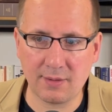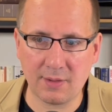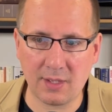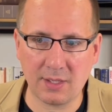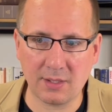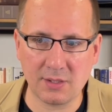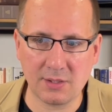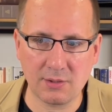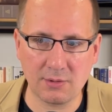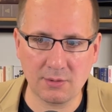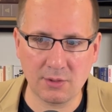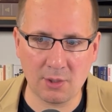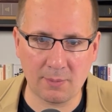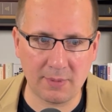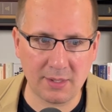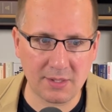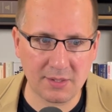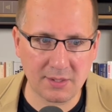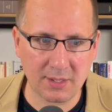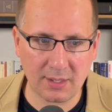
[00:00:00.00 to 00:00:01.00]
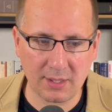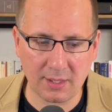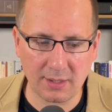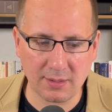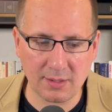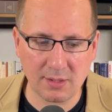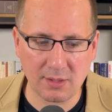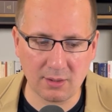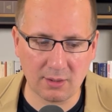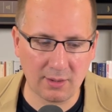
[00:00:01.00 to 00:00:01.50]
thanks to Thomistic
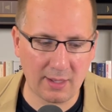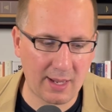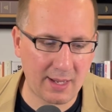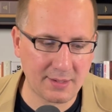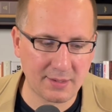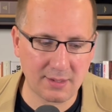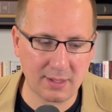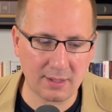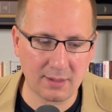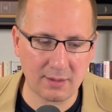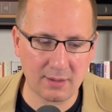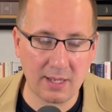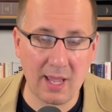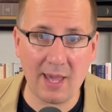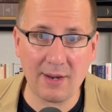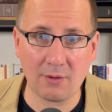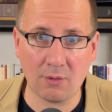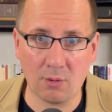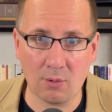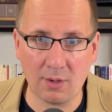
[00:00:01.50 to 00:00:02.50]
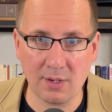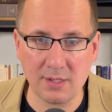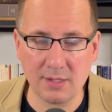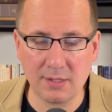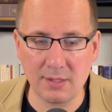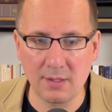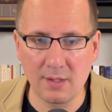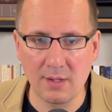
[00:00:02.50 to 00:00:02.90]
and scholastic categories.